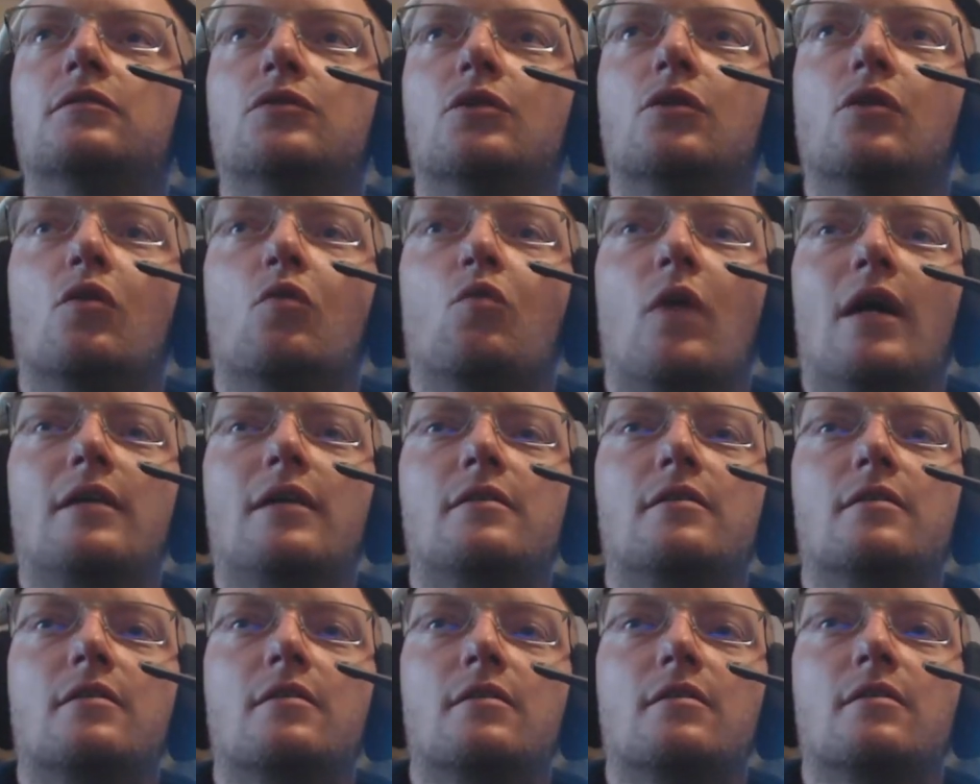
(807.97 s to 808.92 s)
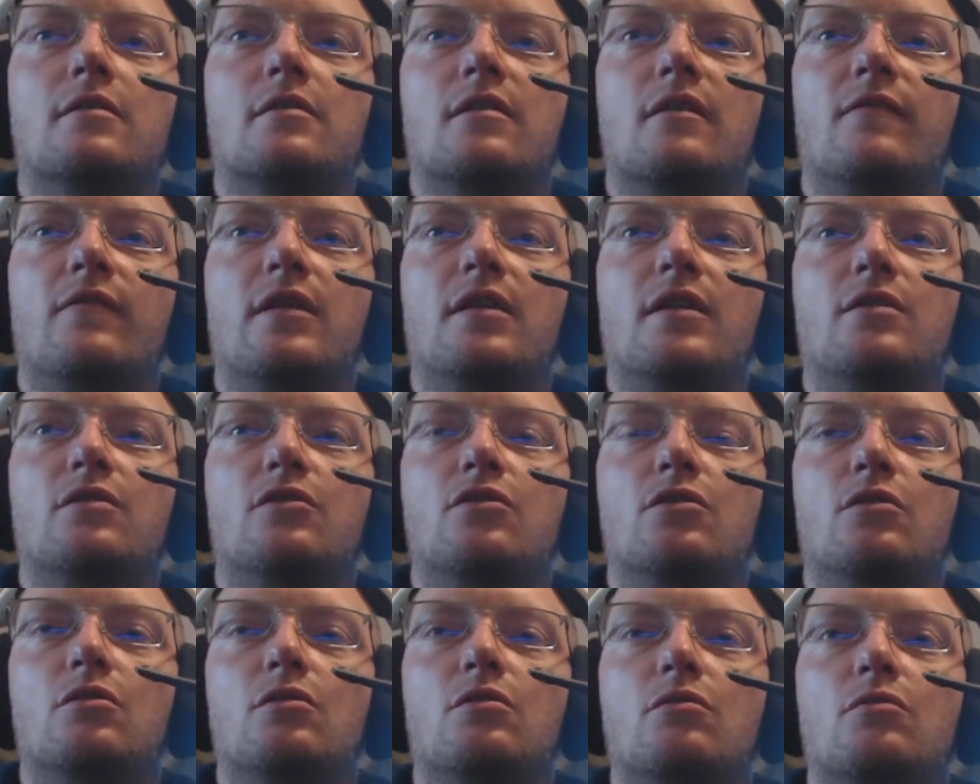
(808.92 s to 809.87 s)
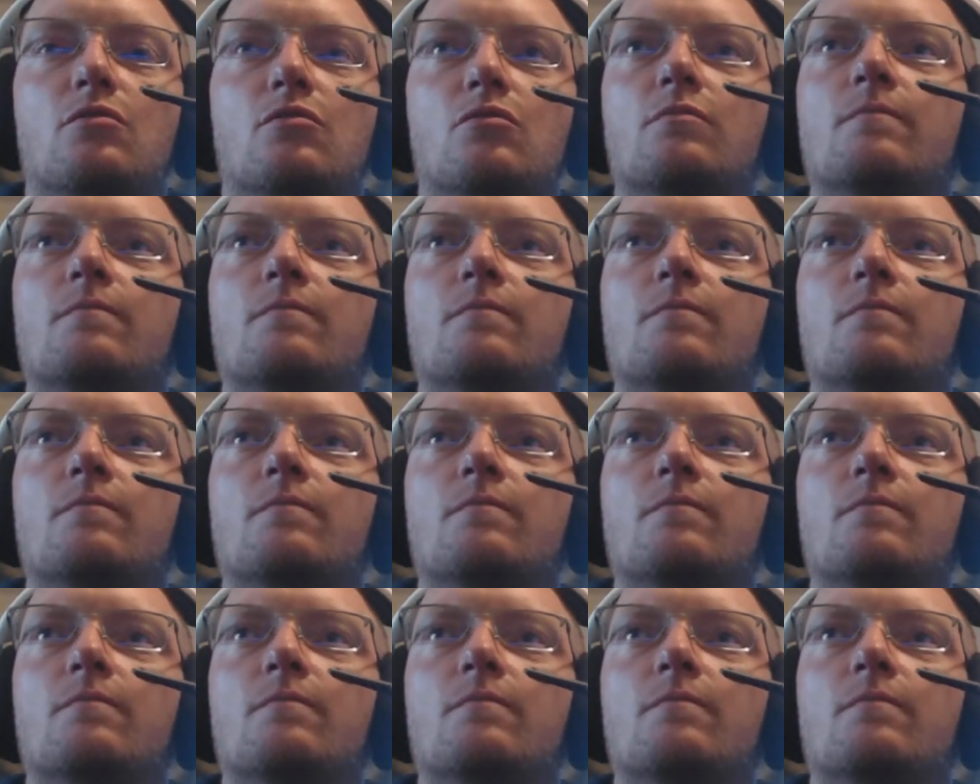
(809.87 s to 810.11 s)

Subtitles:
Total watts is 72.